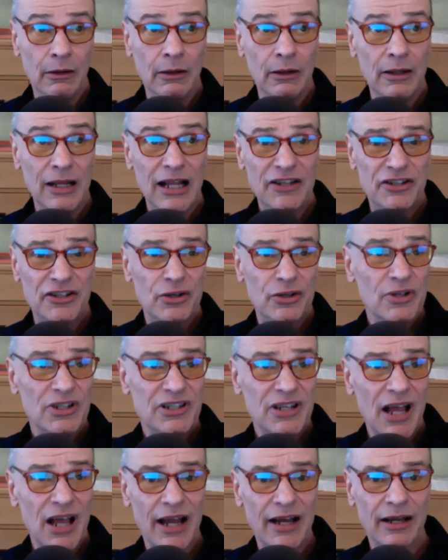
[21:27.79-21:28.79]
That's
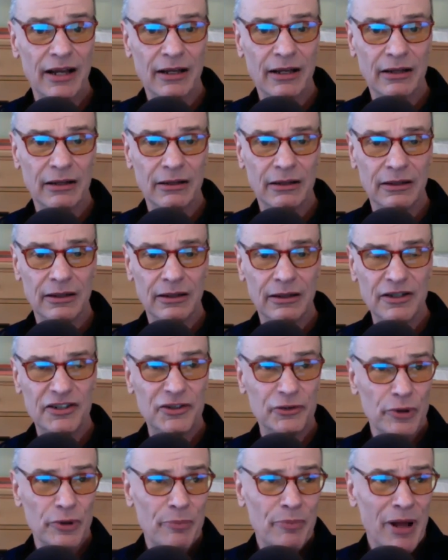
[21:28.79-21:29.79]
suicide. This
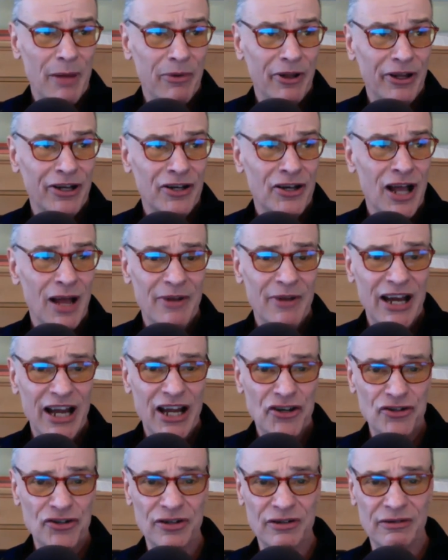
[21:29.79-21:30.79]
is a Republican
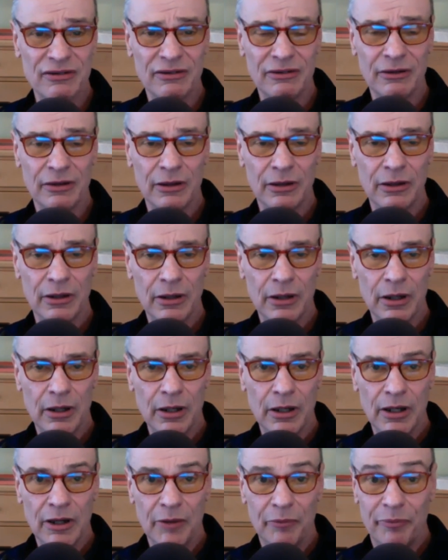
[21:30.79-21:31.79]
nomination.
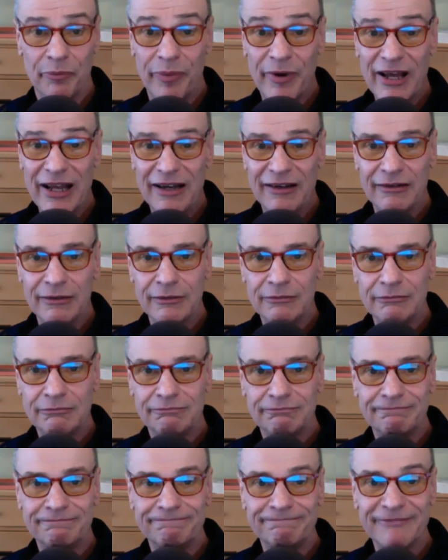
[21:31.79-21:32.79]
But
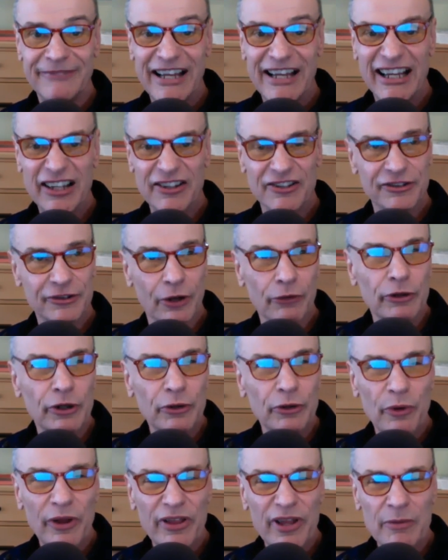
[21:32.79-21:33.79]
he consulted
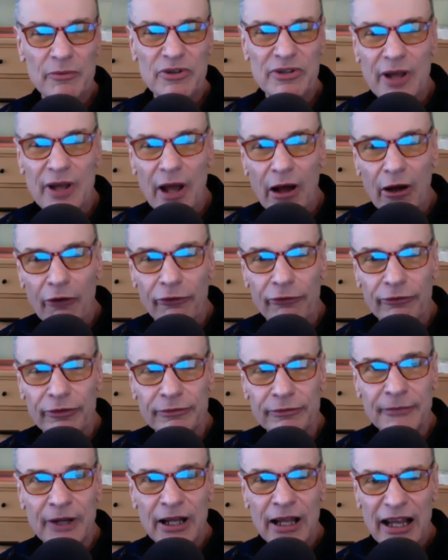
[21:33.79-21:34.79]
with himself,
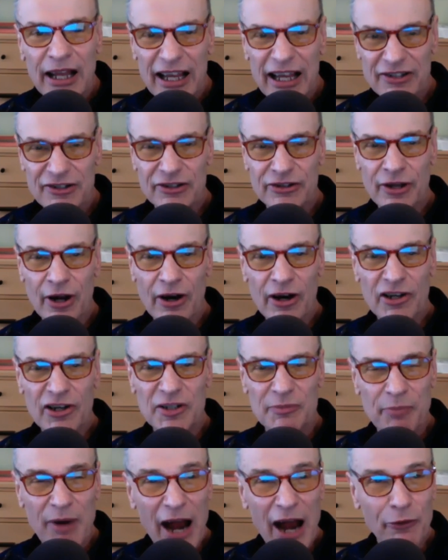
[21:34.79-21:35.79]
his dark
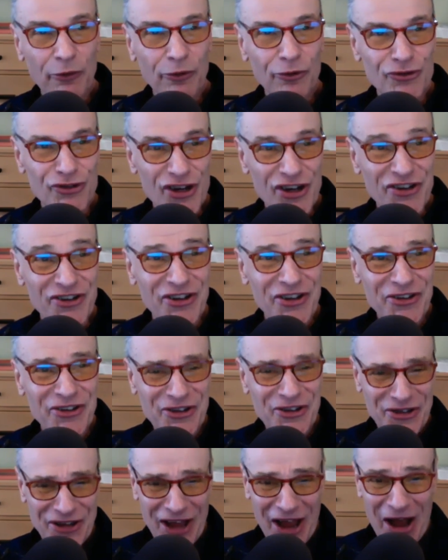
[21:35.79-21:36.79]
spiral
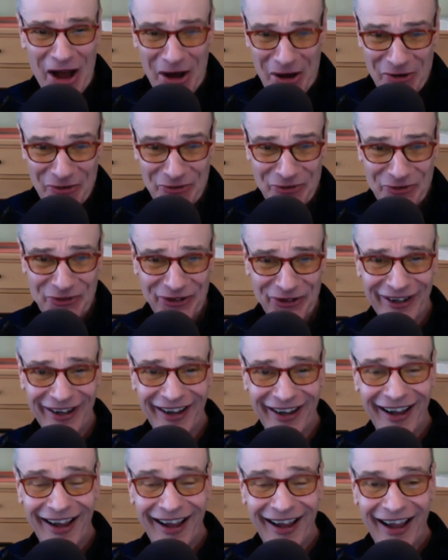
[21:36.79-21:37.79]
genius self.
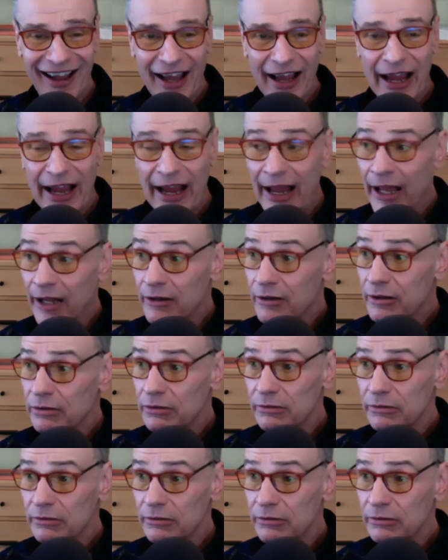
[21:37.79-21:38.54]
And,